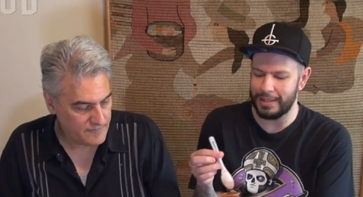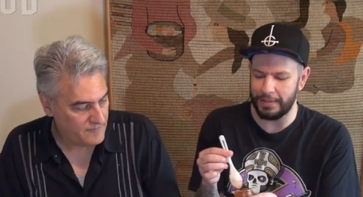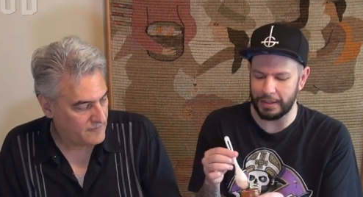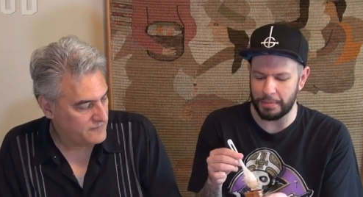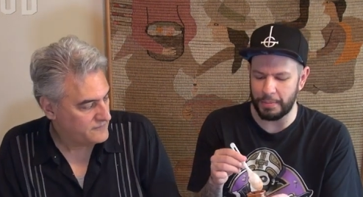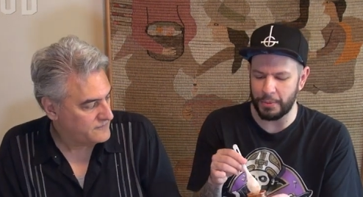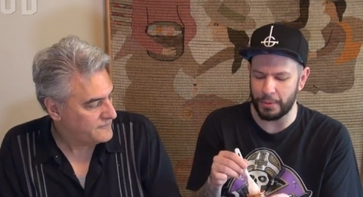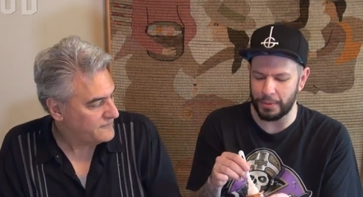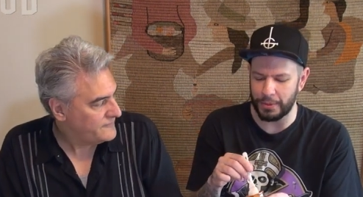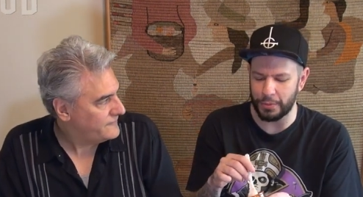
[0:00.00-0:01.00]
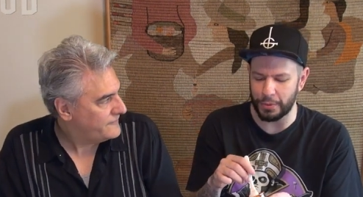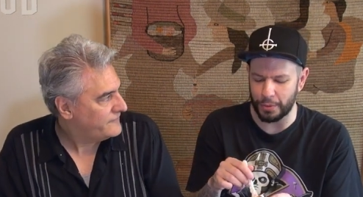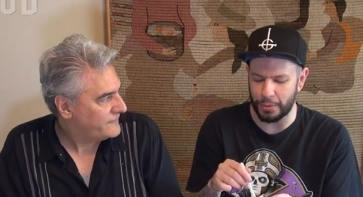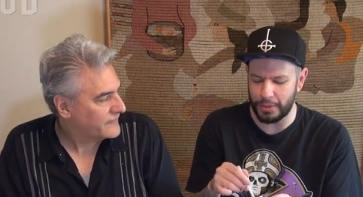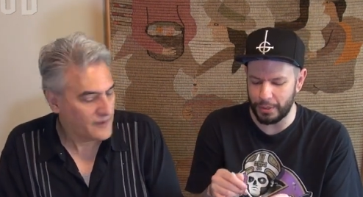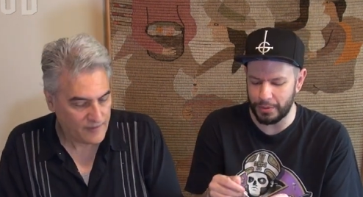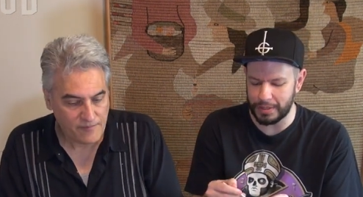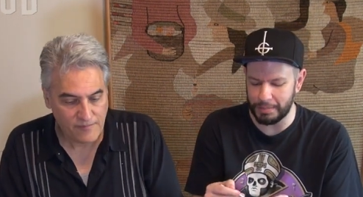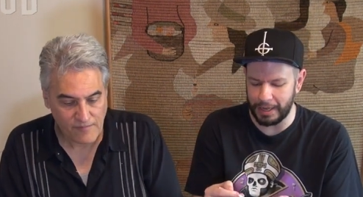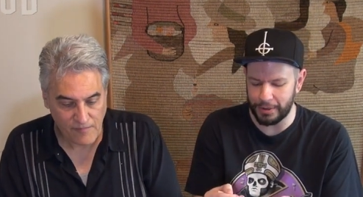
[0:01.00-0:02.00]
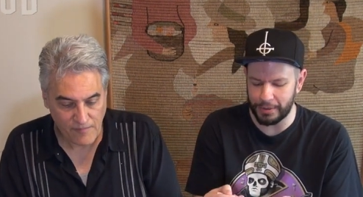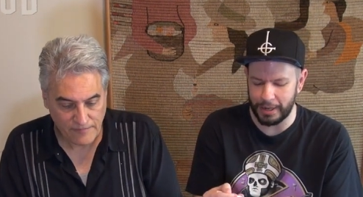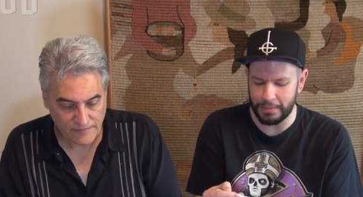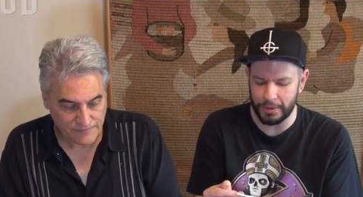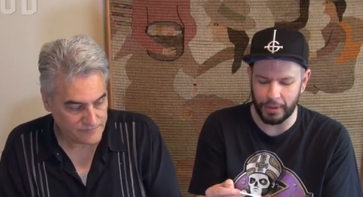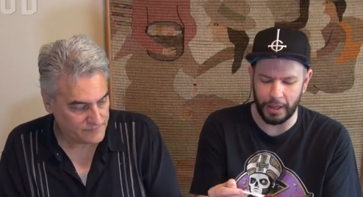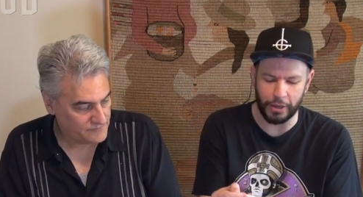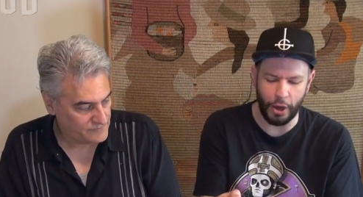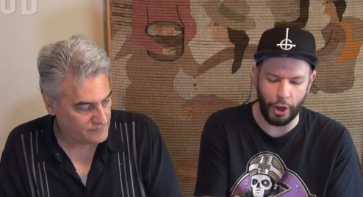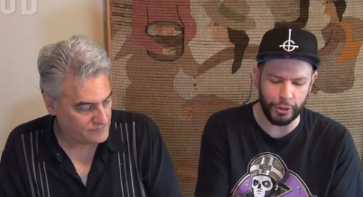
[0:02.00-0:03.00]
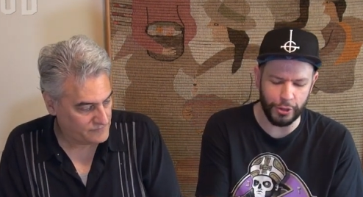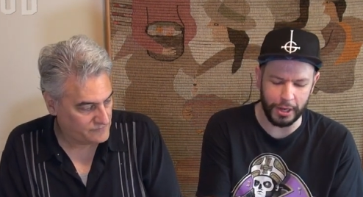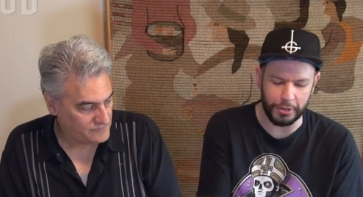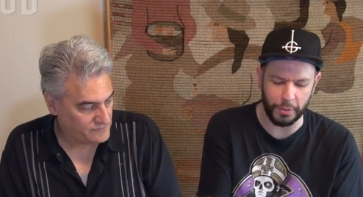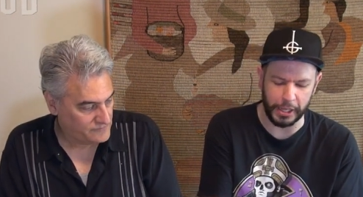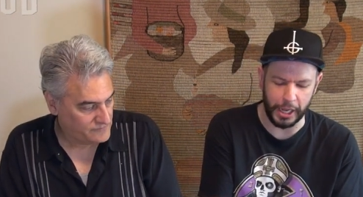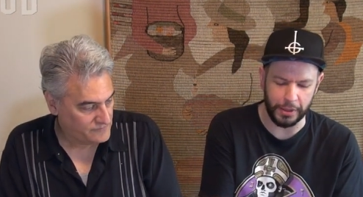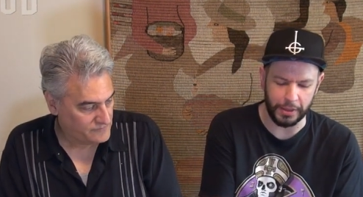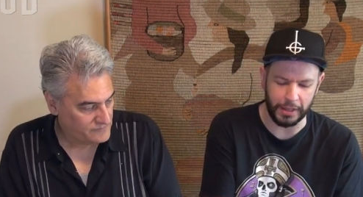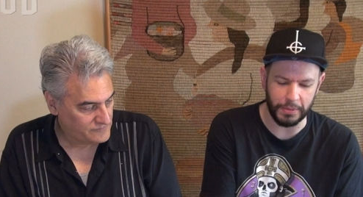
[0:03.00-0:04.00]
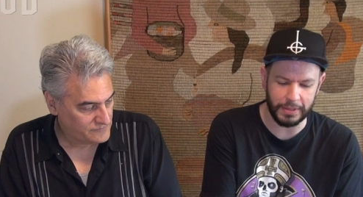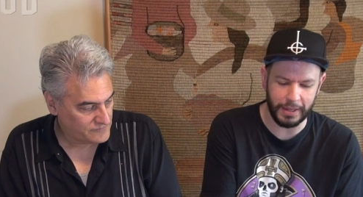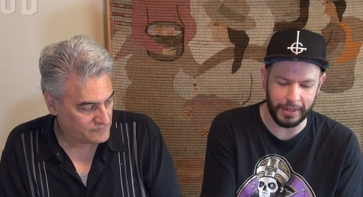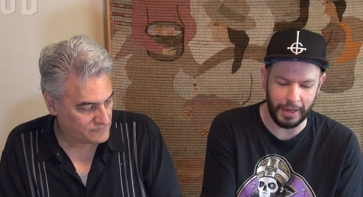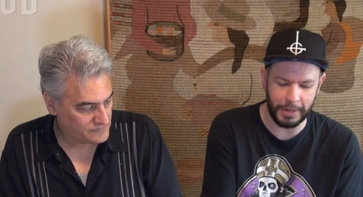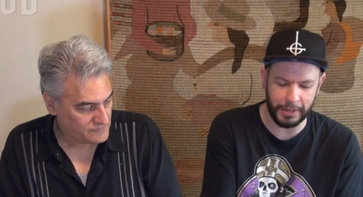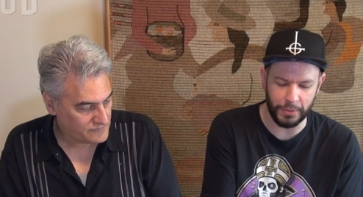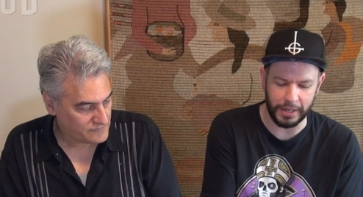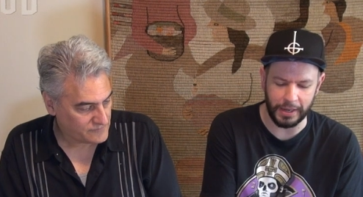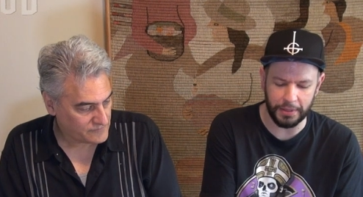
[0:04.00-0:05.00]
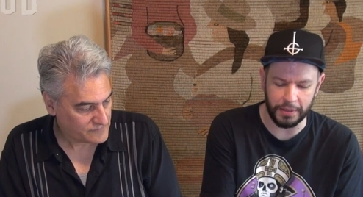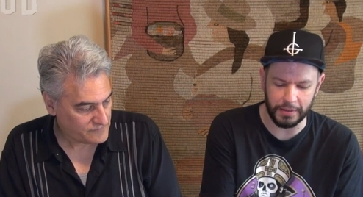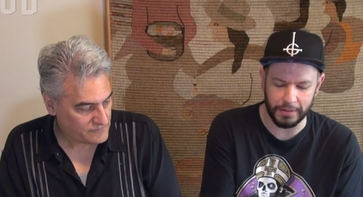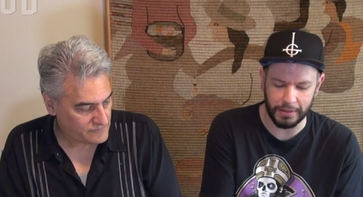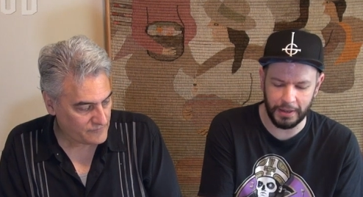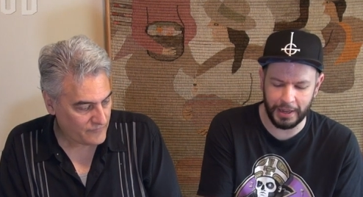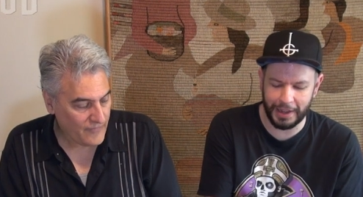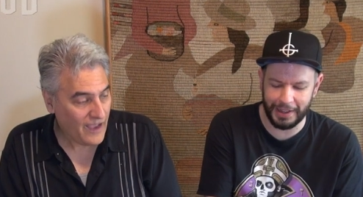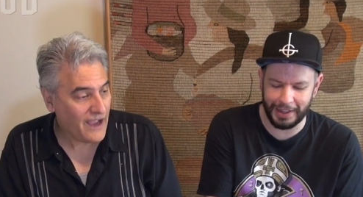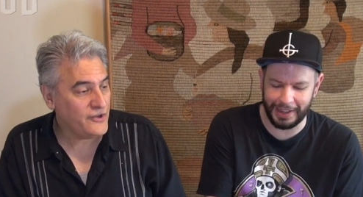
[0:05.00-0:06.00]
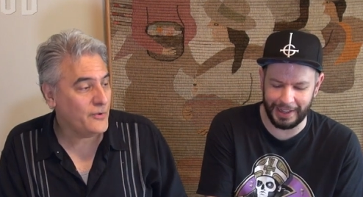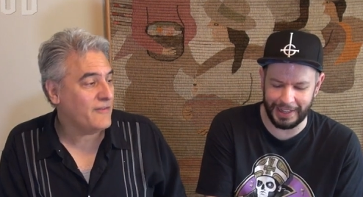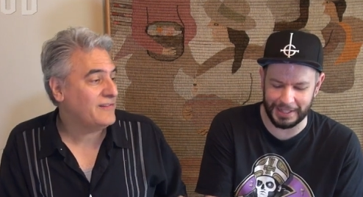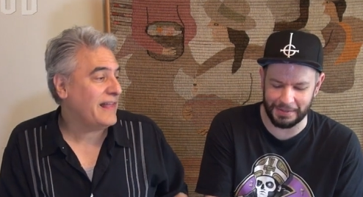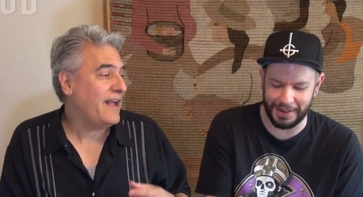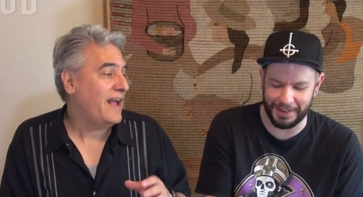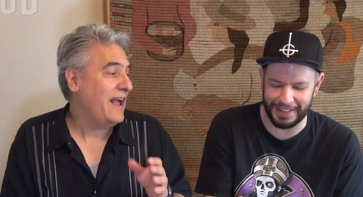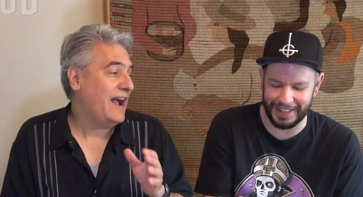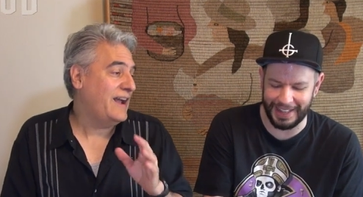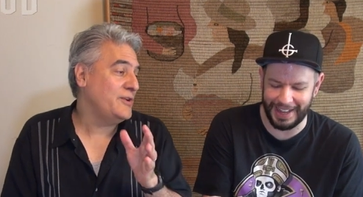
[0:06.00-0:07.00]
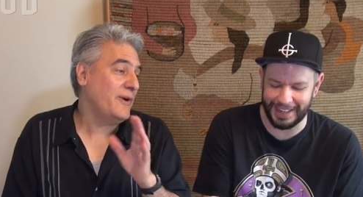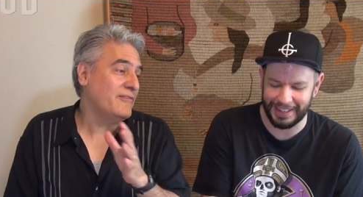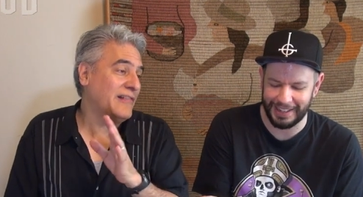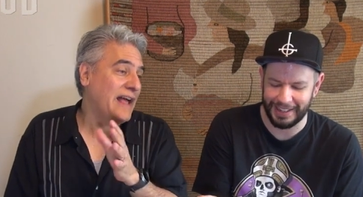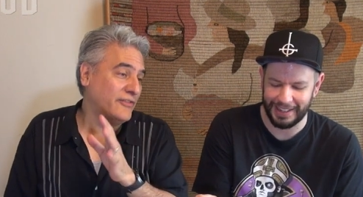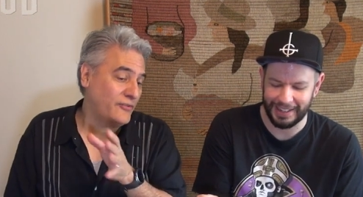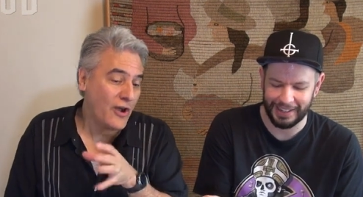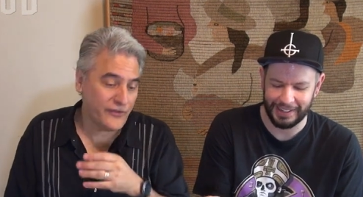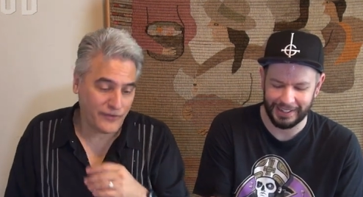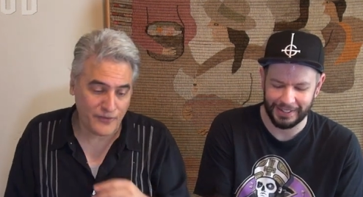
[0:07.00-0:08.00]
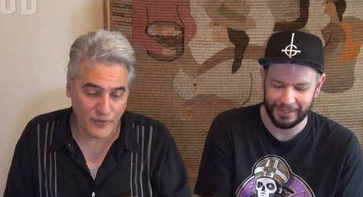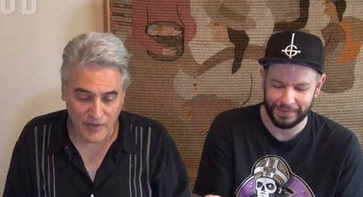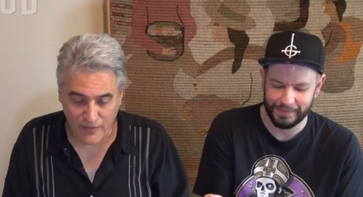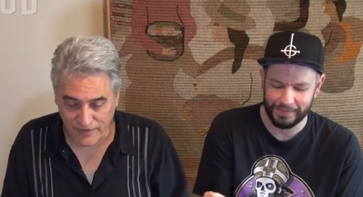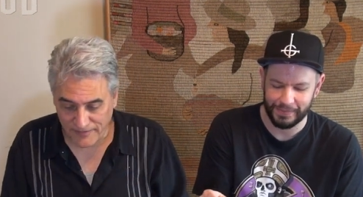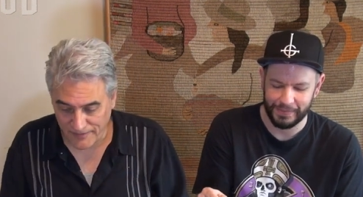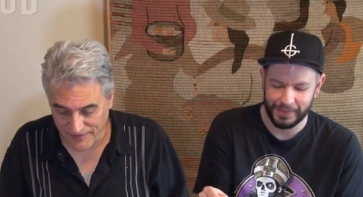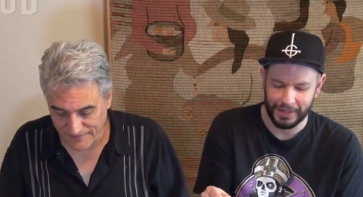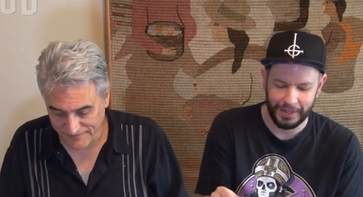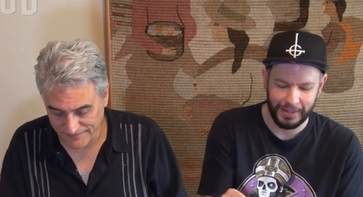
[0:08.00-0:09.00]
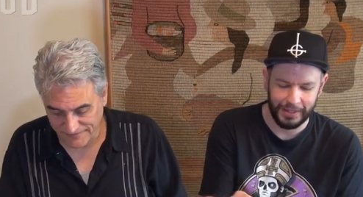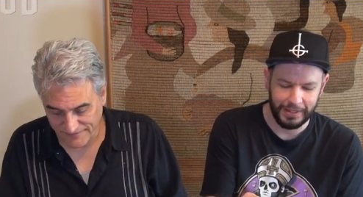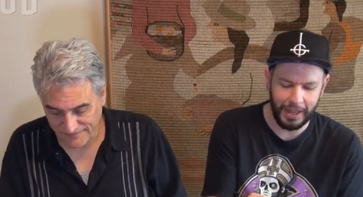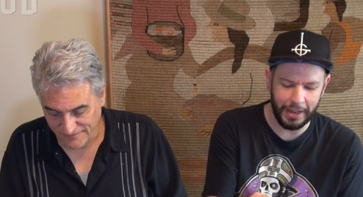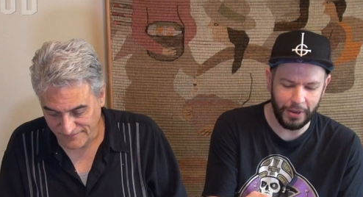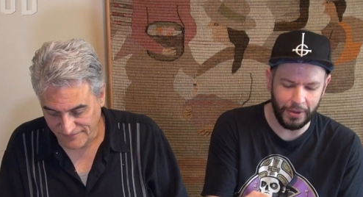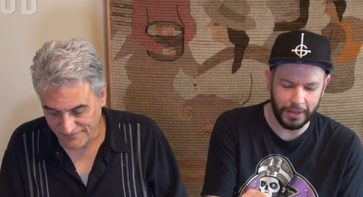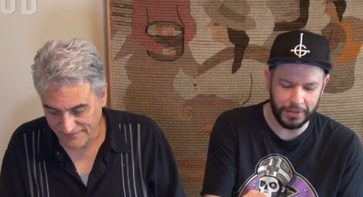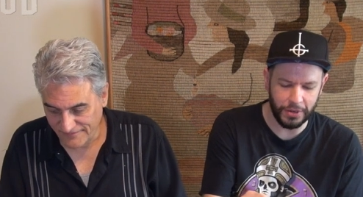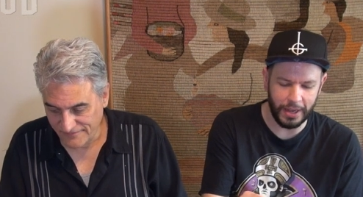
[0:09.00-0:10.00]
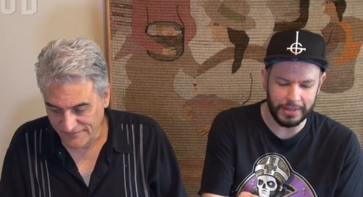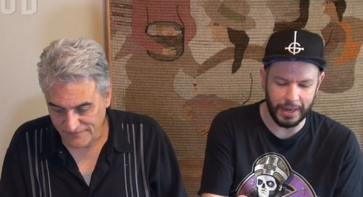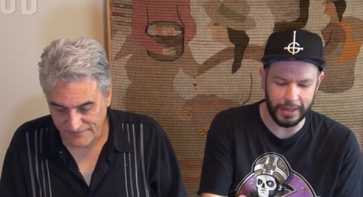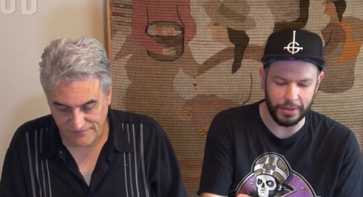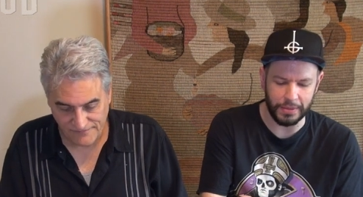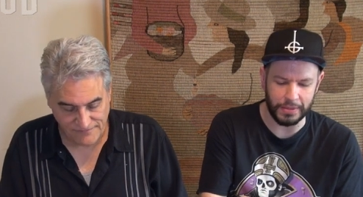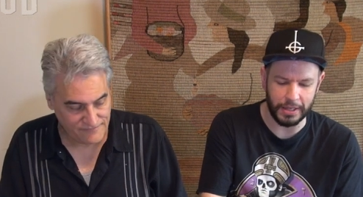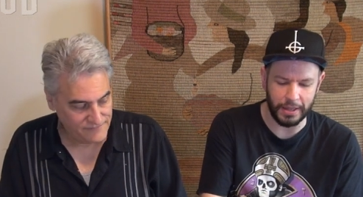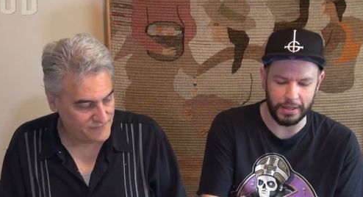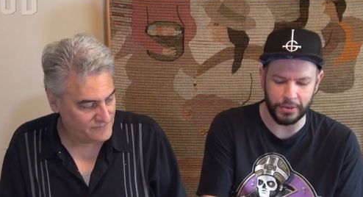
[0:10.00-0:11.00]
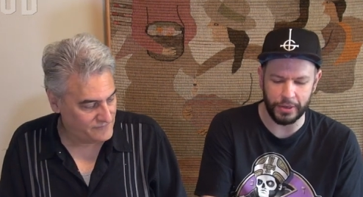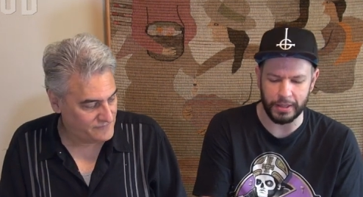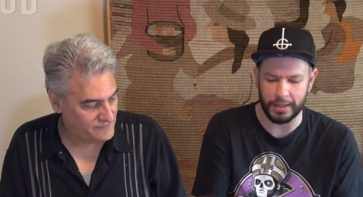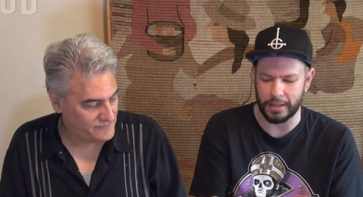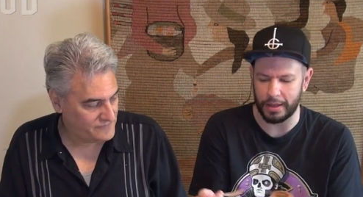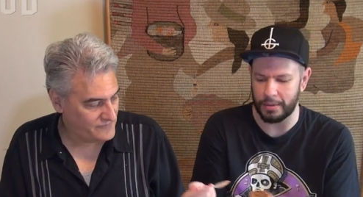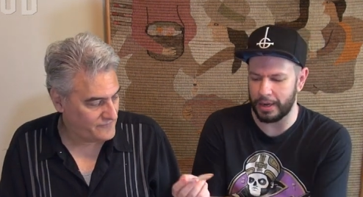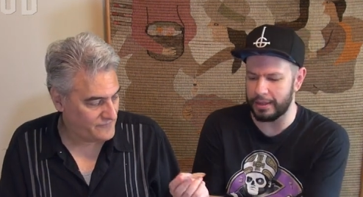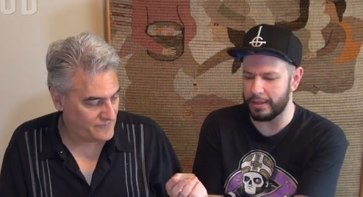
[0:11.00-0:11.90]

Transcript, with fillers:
Speaker 1: stuff, like the people who do use the biodegradable, they're like, oh, you're not doing anything. Well, it's like, I'm not doing nothing.
Speaker 2: I do have glass straws if you want one.
Speaker 1: Yeah, no, the straws that I used during the, when I